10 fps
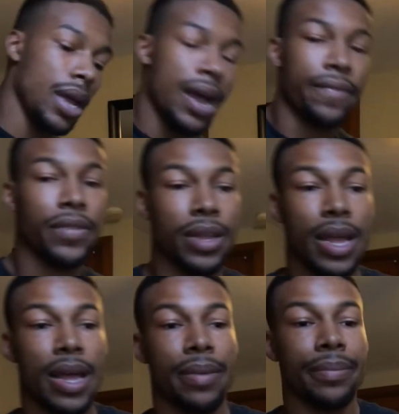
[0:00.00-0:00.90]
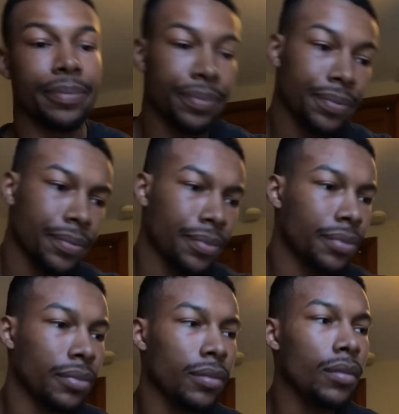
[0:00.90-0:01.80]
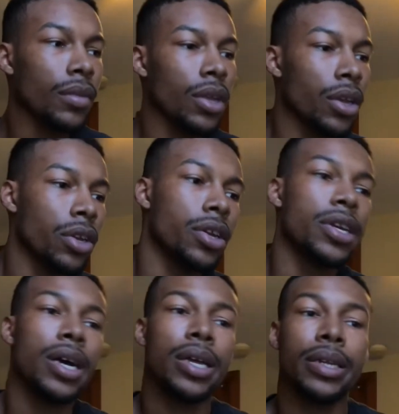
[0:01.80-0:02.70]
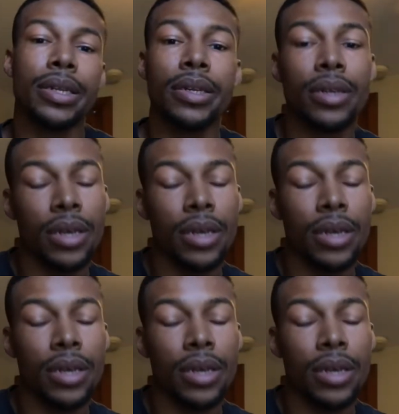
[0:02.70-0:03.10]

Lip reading: after that, you're done.